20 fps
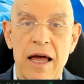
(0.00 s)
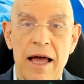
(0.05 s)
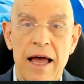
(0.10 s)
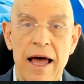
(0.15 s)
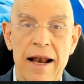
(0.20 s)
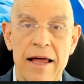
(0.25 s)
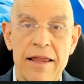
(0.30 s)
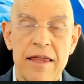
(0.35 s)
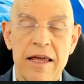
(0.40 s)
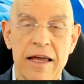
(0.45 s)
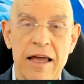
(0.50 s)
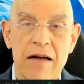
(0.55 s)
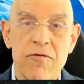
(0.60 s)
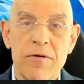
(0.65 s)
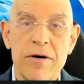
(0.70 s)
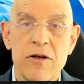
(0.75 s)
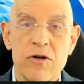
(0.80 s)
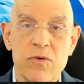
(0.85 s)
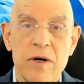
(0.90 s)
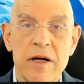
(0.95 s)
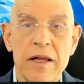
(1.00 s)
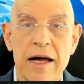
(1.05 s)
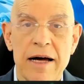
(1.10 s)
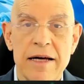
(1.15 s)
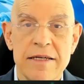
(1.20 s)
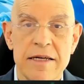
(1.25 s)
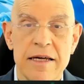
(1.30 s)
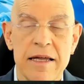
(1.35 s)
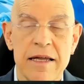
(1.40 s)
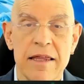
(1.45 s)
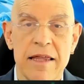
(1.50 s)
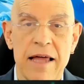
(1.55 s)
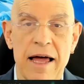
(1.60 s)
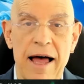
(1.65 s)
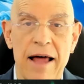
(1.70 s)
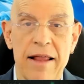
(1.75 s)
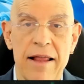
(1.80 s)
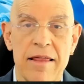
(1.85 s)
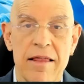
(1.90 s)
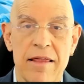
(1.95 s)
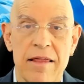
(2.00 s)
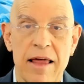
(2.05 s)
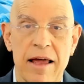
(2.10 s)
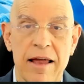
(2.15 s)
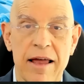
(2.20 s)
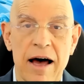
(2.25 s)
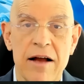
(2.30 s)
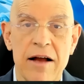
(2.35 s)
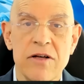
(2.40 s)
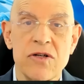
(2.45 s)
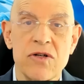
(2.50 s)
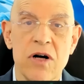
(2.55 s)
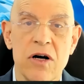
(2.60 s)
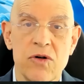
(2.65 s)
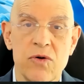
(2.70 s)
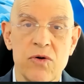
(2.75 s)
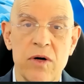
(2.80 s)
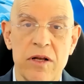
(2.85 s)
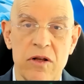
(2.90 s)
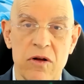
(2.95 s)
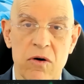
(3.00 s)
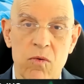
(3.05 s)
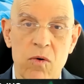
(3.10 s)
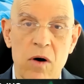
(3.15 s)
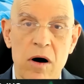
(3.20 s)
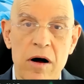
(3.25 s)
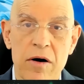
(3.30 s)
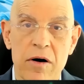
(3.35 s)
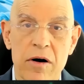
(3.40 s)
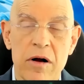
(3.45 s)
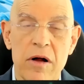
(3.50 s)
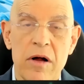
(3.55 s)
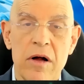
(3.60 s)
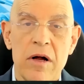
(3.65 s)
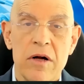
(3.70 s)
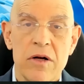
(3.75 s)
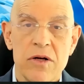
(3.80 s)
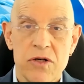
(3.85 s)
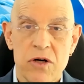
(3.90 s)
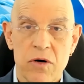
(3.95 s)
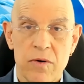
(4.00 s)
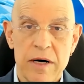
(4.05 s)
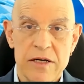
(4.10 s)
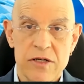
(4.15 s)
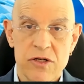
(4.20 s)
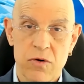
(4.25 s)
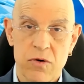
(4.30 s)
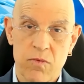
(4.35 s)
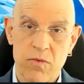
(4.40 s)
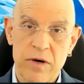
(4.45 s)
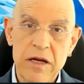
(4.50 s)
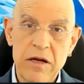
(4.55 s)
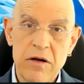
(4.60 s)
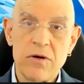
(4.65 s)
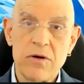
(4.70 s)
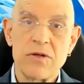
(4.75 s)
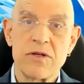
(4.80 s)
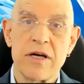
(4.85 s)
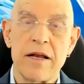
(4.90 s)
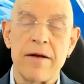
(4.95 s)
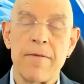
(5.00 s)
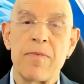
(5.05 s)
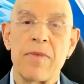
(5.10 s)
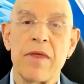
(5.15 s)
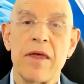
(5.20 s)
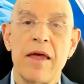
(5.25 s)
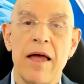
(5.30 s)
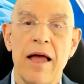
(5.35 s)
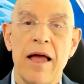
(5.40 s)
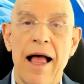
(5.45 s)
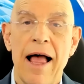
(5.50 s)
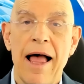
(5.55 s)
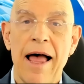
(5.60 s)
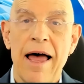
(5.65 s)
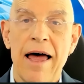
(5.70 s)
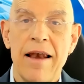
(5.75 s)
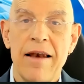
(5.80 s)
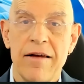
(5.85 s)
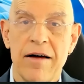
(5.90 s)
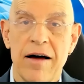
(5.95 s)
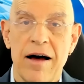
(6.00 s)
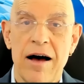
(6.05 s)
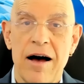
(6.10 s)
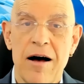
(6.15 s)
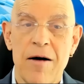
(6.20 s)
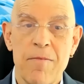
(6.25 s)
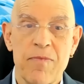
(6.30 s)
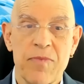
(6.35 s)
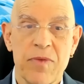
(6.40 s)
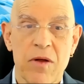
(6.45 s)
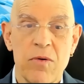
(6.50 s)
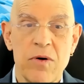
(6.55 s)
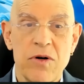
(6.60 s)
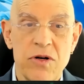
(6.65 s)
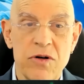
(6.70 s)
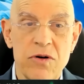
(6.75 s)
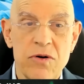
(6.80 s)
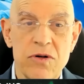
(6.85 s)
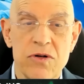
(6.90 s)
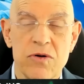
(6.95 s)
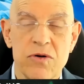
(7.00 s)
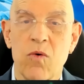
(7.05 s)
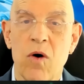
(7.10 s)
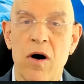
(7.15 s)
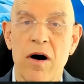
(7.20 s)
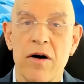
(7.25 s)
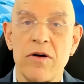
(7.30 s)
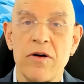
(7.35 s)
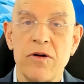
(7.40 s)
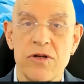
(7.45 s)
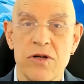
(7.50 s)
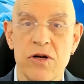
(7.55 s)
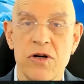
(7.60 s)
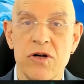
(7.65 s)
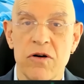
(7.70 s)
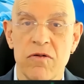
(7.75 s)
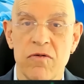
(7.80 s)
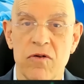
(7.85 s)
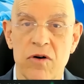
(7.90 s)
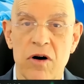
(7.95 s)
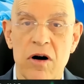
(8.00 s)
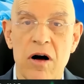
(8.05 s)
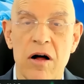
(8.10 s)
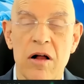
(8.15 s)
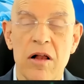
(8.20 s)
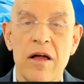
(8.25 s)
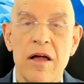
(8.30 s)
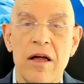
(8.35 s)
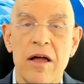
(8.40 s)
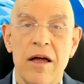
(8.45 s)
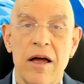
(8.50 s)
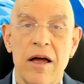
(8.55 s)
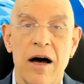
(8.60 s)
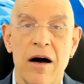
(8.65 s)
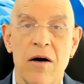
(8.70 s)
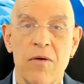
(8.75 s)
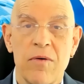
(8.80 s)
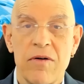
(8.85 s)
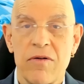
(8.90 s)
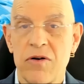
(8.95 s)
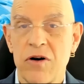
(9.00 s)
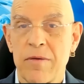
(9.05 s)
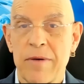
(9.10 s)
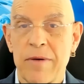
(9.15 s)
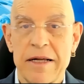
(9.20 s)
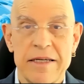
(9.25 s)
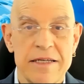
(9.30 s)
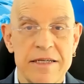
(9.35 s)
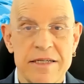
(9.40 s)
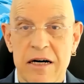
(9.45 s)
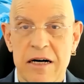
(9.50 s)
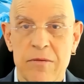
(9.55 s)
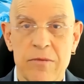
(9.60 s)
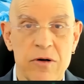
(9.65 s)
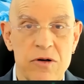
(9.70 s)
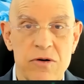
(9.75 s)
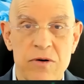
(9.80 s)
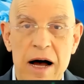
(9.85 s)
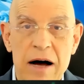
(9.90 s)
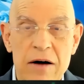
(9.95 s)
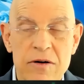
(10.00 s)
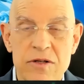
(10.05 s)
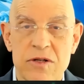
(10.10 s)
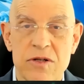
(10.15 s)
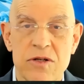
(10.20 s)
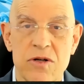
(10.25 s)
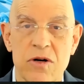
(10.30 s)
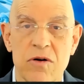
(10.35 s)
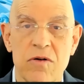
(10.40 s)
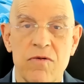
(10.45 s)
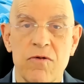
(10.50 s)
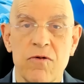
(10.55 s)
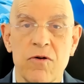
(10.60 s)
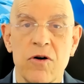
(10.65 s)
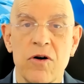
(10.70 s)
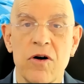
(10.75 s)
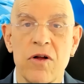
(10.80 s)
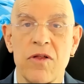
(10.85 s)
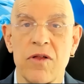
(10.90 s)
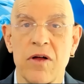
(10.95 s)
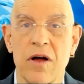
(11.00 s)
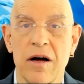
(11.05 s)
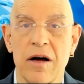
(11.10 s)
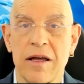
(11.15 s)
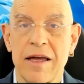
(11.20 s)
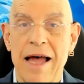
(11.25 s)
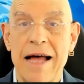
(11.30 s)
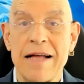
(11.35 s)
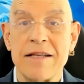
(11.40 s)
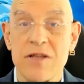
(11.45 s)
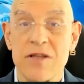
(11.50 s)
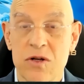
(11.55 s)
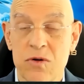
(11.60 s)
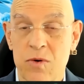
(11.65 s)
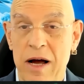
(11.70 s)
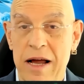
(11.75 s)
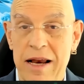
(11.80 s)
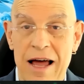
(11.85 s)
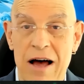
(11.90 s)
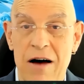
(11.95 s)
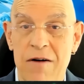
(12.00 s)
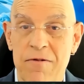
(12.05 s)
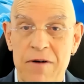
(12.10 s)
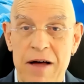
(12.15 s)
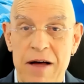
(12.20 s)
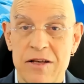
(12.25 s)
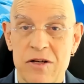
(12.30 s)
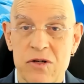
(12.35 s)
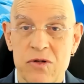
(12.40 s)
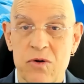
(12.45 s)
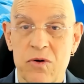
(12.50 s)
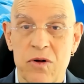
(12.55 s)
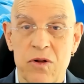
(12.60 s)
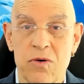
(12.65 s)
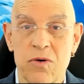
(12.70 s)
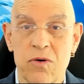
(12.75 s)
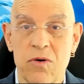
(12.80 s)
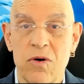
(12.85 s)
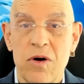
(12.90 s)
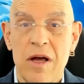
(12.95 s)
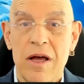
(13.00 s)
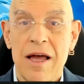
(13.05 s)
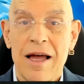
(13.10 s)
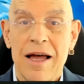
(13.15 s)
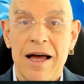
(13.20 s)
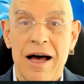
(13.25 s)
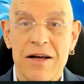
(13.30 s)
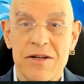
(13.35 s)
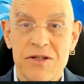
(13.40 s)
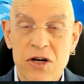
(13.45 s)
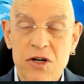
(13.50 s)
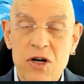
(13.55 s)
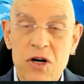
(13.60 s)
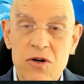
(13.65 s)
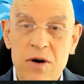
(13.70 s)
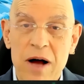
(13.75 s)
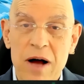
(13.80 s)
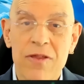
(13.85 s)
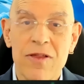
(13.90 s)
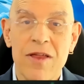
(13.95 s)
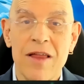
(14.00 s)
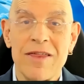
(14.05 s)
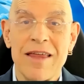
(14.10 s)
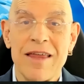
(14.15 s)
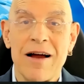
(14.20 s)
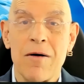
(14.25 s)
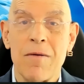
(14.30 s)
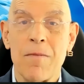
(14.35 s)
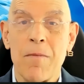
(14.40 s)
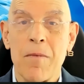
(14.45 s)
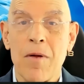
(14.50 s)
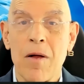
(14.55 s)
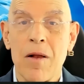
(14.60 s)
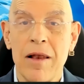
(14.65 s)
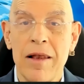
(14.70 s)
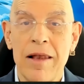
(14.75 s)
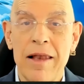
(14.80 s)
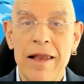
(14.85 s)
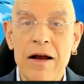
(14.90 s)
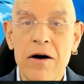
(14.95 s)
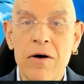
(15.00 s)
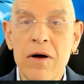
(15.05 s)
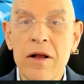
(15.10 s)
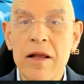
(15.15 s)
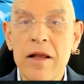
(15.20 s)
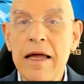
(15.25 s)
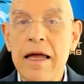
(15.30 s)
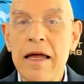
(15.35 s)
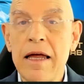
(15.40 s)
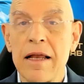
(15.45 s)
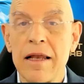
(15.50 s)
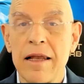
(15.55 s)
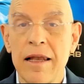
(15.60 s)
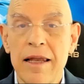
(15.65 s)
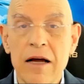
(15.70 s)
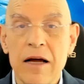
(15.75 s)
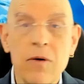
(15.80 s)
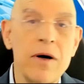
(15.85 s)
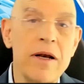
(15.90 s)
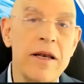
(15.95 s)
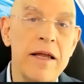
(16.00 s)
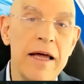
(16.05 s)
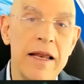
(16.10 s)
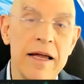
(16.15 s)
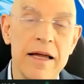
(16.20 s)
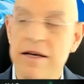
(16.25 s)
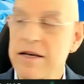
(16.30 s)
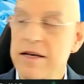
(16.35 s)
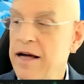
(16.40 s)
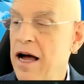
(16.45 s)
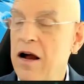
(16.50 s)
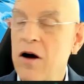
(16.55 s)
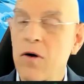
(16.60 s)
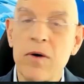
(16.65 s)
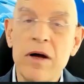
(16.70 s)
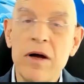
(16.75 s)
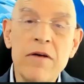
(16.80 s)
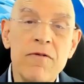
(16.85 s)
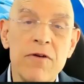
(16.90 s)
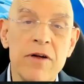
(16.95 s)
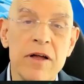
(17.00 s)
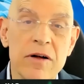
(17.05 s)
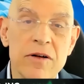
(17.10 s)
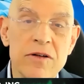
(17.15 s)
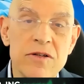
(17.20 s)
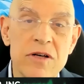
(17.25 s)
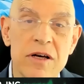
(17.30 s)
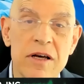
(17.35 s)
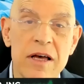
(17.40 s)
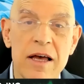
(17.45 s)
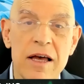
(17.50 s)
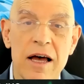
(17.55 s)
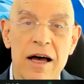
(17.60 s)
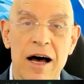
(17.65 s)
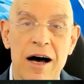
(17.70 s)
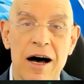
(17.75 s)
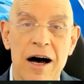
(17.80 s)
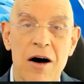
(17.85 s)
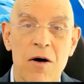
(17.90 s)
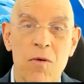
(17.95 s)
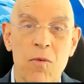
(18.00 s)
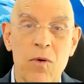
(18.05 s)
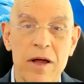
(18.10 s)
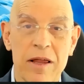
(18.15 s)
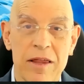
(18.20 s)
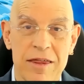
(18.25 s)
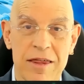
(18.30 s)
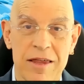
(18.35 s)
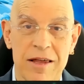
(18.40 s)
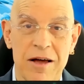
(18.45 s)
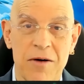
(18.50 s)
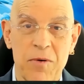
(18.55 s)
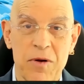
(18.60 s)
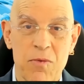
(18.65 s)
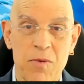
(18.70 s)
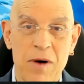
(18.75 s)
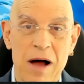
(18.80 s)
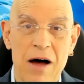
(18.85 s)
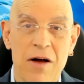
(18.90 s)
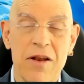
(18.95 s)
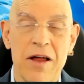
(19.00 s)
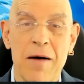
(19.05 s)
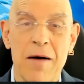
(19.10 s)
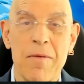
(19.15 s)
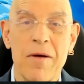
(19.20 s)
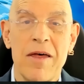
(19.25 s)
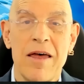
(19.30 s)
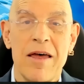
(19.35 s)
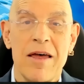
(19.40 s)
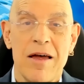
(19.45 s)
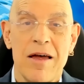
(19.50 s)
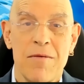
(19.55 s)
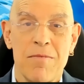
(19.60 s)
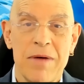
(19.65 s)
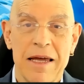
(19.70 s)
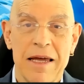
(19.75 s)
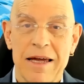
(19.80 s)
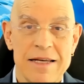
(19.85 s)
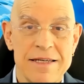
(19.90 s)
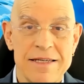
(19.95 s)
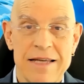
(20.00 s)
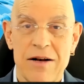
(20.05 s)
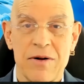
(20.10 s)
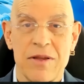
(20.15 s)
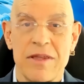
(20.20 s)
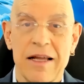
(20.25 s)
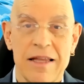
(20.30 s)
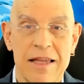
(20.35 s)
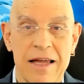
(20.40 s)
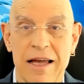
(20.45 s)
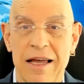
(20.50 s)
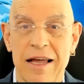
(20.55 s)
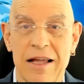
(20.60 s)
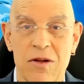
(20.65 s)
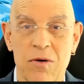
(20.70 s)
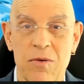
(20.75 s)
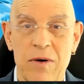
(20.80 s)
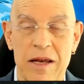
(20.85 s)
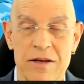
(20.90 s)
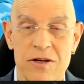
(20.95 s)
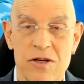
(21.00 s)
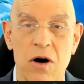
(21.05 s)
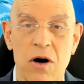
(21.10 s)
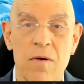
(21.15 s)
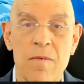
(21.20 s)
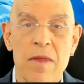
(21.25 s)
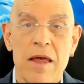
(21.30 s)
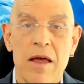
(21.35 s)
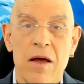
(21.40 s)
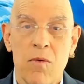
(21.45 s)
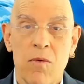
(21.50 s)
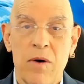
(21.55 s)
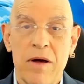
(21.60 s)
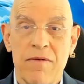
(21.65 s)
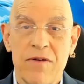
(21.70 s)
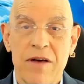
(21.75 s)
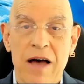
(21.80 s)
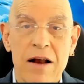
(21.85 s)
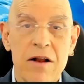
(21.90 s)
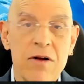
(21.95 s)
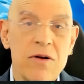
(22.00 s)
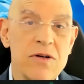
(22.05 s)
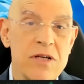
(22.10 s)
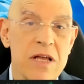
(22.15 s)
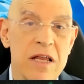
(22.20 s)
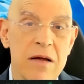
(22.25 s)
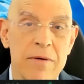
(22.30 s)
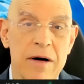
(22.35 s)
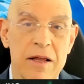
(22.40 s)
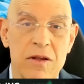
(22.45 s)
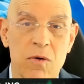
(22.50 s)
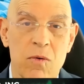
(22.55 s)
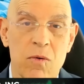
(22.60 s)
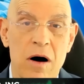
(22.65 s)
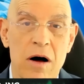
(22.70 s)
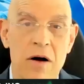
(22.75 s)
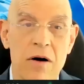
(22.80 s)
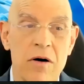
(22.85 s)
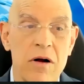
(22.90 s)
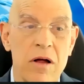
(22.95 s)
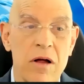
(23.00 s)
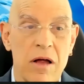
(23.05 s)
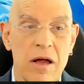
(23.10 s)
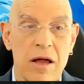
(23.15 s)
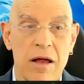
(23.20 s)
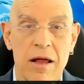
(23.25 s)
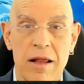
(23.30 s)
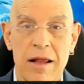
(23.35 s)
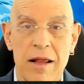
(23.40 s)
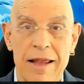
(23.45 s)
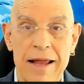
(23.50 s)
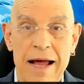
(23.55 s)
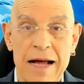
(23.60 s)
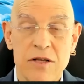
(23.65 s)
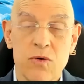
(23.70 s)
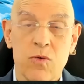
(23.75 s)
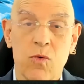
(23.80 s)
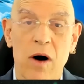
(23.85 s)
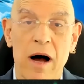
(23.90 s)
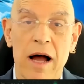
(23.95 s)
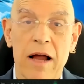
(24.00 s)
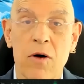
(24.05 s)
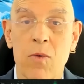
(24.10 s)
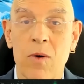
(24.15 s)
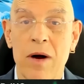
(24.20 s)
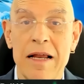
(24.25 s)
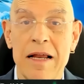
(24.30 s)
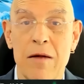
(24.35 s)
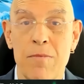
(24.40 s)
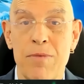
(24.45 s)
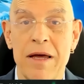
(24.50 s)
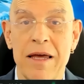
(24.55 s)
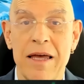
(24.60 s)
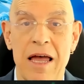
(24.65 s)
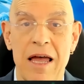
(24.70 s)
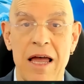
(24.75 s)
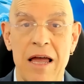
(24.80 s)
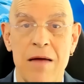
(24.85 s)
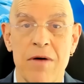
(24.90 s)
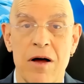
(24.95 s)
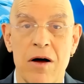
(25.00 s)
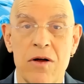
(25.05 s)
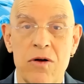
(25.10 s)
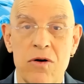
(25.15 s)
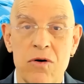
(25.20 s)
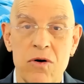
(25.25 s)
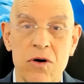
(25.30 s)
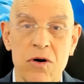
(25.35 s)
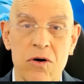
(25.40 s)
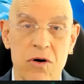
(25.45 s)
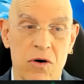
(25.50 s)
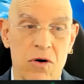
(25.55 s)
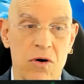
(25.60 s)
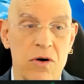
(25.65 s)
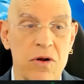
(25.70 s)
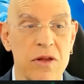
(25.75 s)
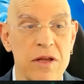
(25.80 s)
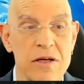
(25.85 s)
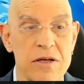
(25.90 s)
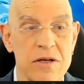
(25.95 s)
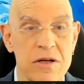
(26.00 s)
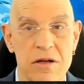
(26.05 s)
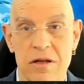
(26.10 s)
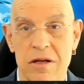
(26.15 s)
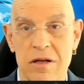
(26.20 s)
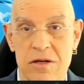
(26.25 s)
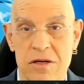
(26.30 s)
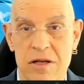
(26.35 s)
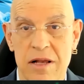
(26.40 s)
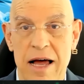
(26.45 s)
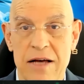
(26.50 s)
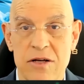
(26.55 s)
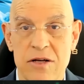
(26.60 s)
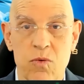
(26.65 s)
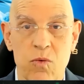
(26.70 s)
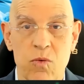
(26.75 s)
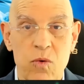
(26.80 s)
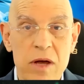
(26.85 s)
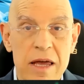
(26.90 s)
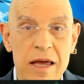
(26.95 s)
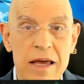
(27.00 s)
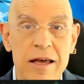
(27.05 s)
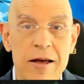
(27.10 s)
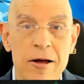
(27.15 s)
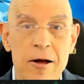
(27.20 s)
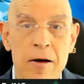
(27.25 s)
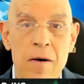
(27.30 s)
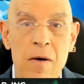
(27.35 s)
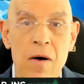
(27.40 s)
And I think everybody's realizing that they got to start treating the water so as to reuse it and reduce water usage overall. We've heard about these terrible droughts and so forth. Kansas right now, in fact, is going through such a drought that they're literally liquidating entire wheat fields with Roundup because they don't think they can get the wheat. So we've got to do something about the water. And that's why Gradient became a unicorn this last week.